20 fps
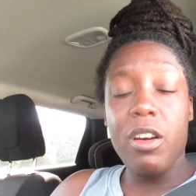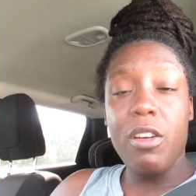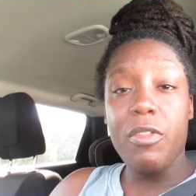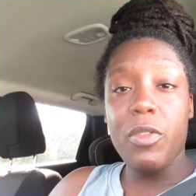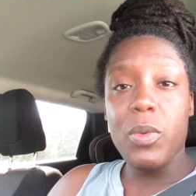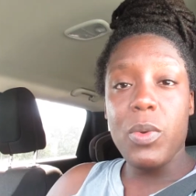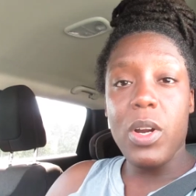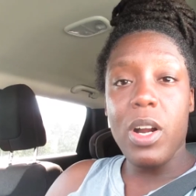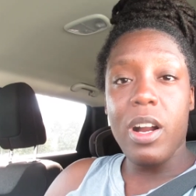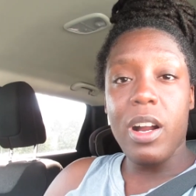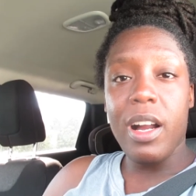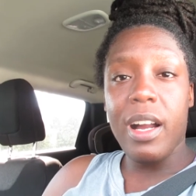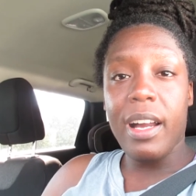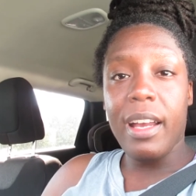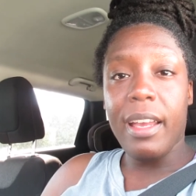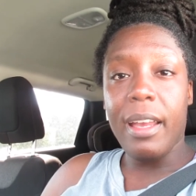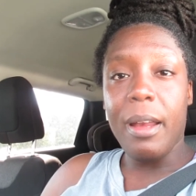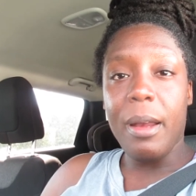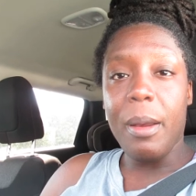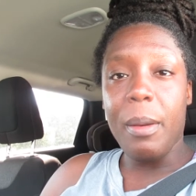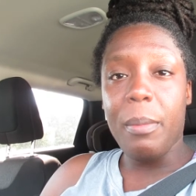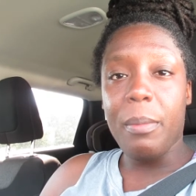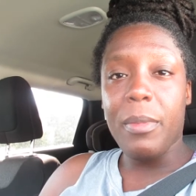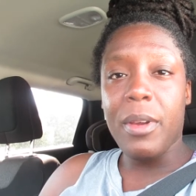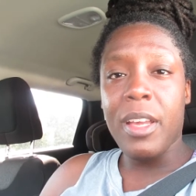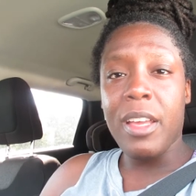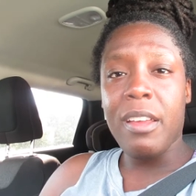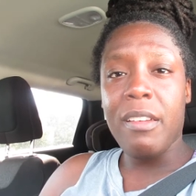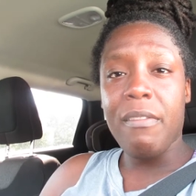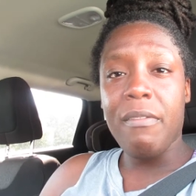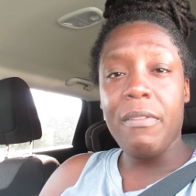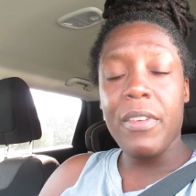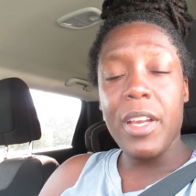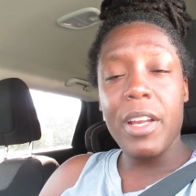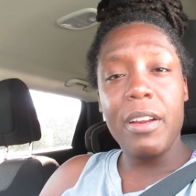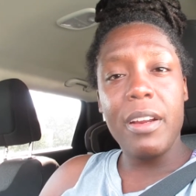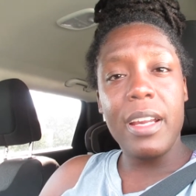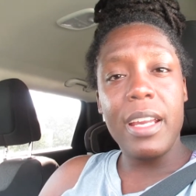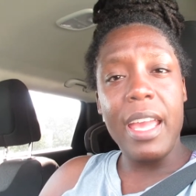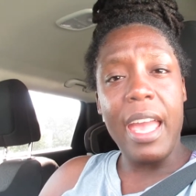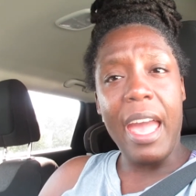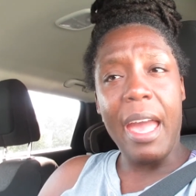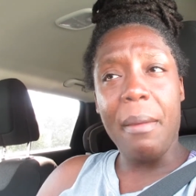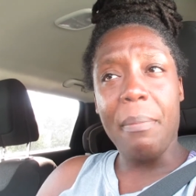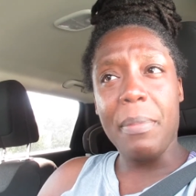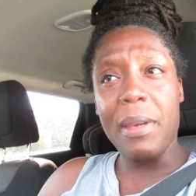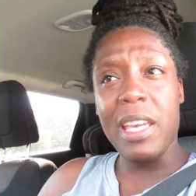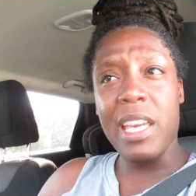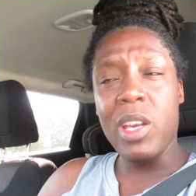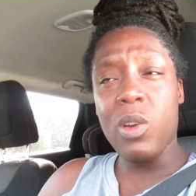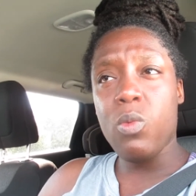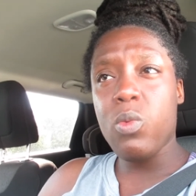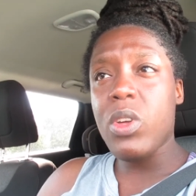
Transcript: Overall, I am very happy